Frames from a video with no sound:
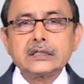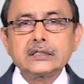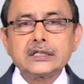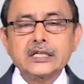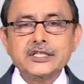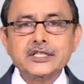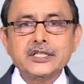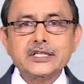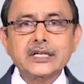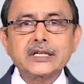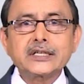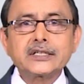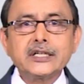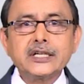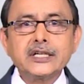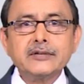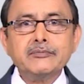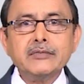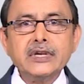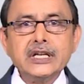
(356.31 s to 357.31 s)

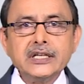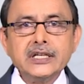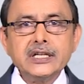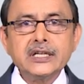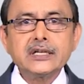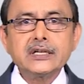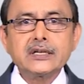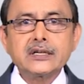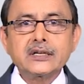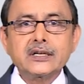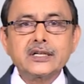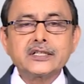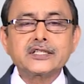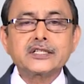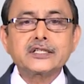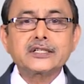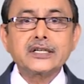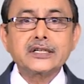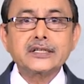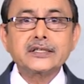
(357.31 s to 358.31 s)
constructing meaning,
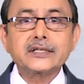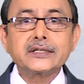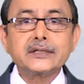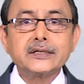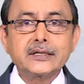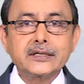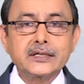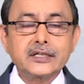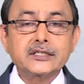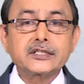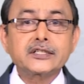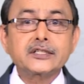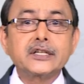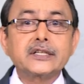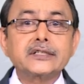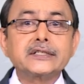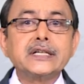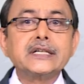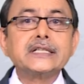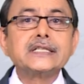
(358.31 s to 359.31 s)
construct,
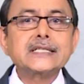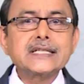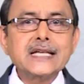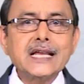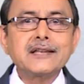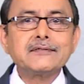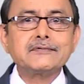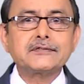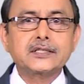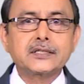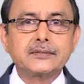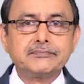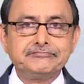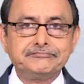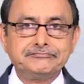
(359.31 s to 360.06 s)
constructing selves.